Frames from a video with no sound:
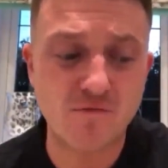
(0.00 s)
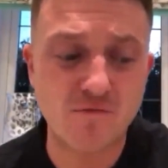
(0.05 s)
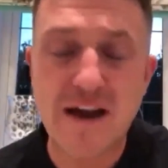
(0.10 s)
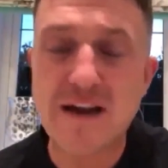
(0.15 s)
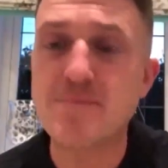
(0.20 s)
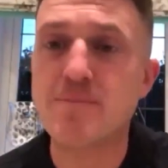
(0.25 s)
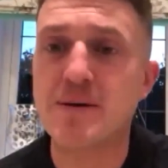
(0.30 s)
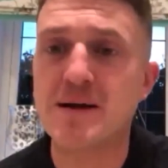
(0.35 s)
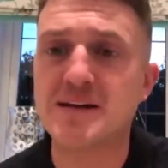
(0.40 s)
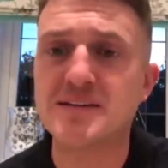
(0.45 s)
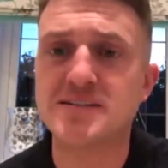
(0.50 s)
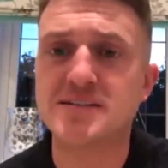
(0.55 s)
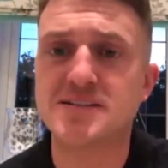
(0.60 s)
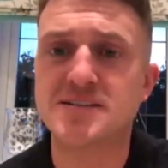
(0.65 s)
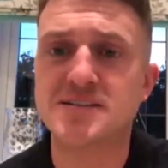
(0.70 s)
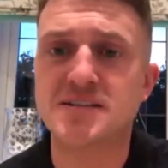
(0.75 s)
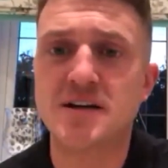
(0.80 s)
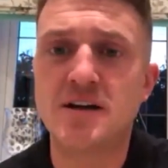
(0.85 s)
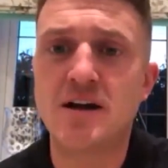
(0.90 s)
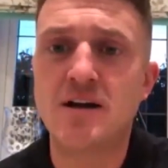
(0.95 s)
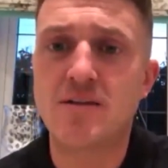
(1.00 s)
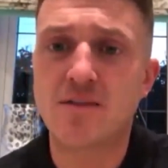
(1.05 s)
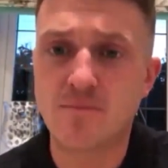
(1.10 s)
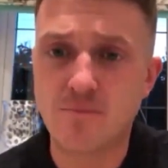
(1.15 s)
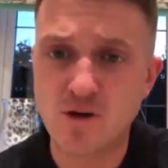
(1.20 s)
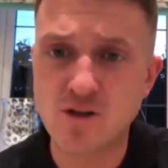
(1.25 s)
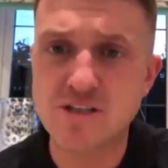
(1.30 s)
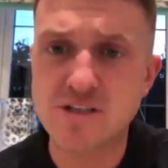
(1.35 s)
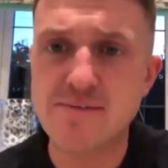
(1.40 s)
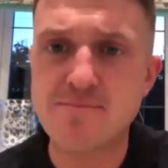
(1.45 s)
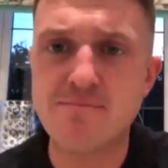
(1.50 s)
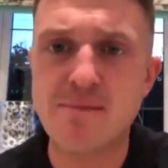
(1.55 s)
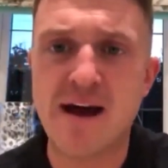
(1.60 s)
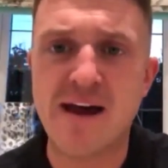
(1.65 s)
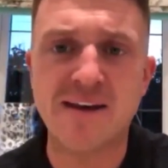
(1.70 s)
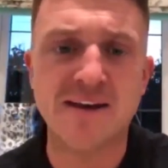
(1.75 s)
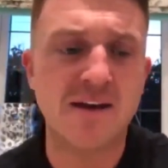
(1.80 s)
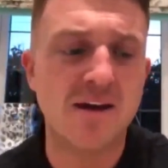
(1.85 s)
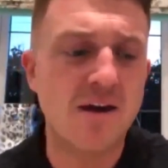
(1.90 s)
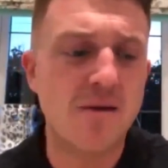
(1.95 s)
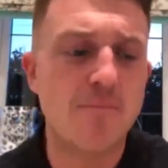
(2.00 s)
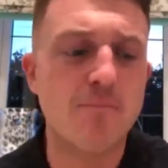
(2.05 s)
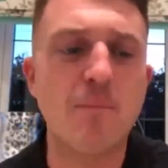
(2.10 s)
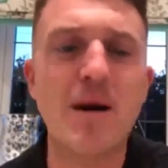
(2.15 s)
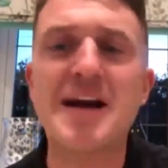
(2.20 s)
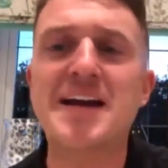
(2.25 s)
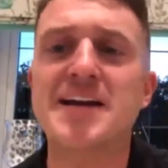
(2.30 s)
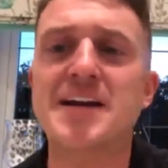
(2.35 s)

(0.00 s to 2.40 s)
the rapists, the Muslim men,